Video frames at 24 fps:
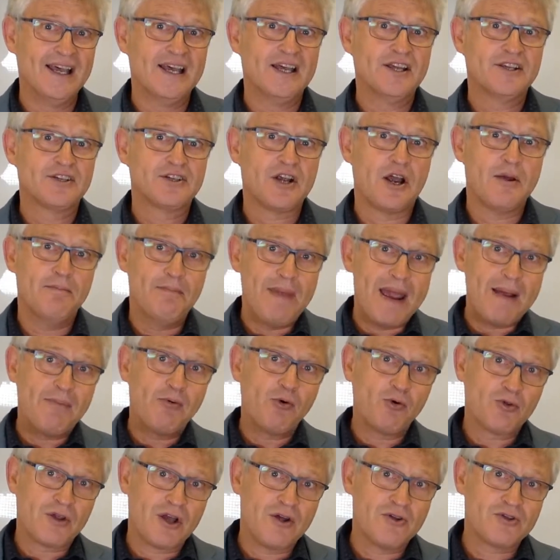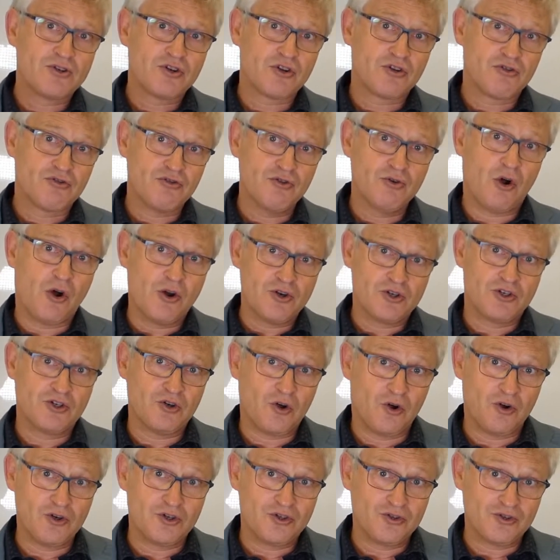So map all those through
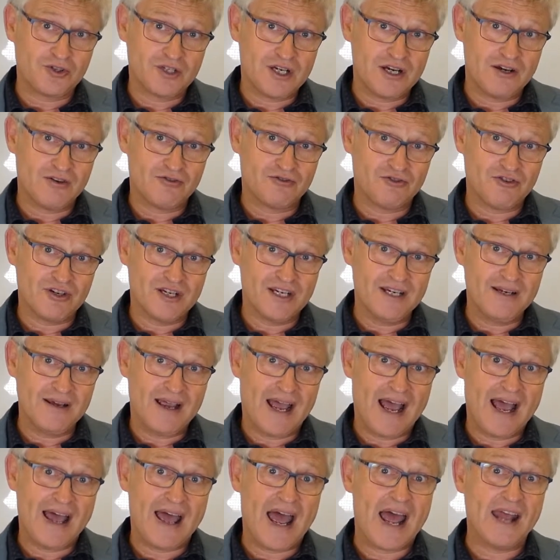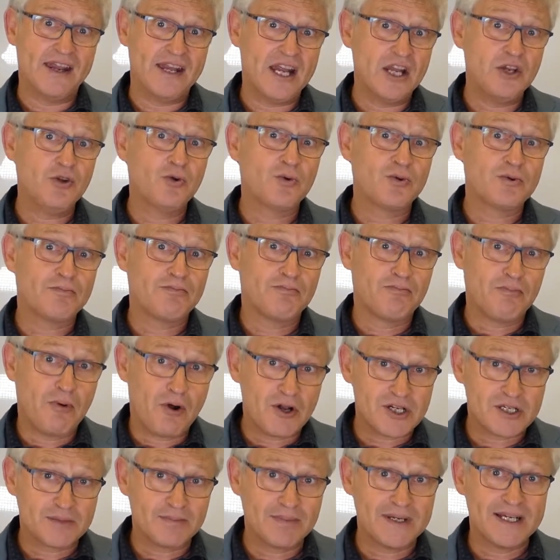onto your territory, and then you'll
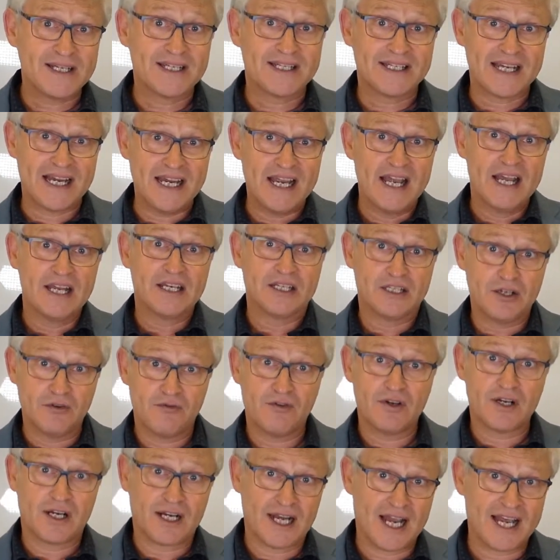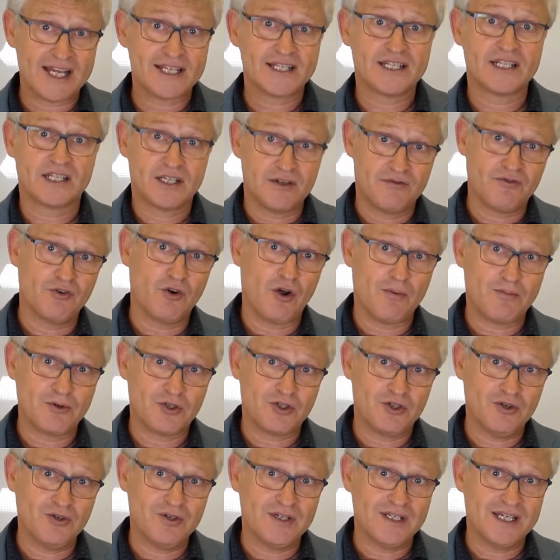possibly see different clusters, different
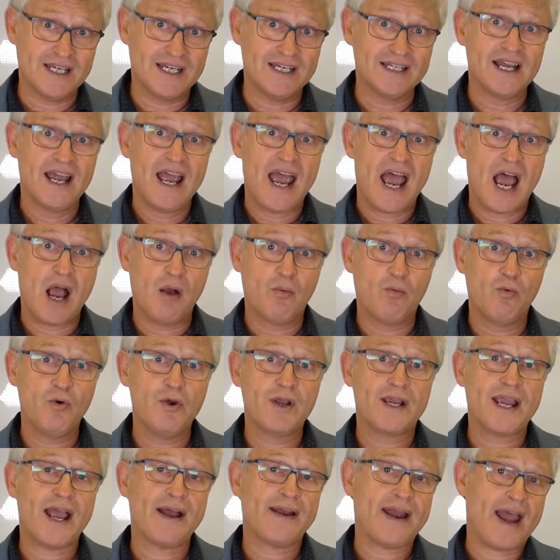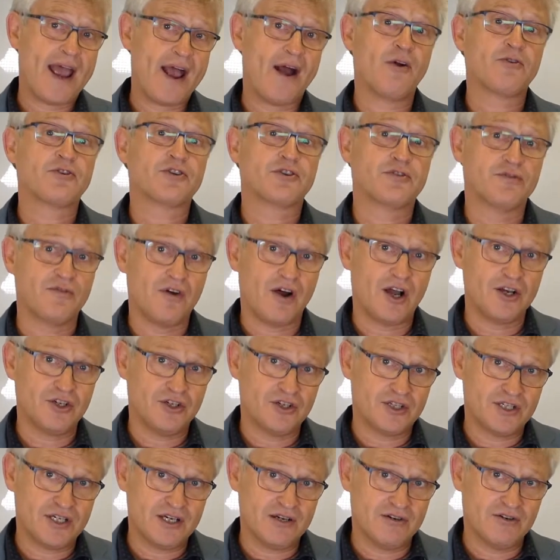opportunities, and work out how to divide your
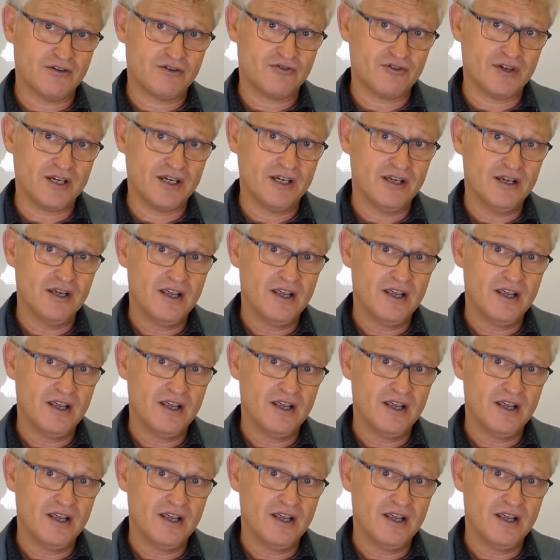territory.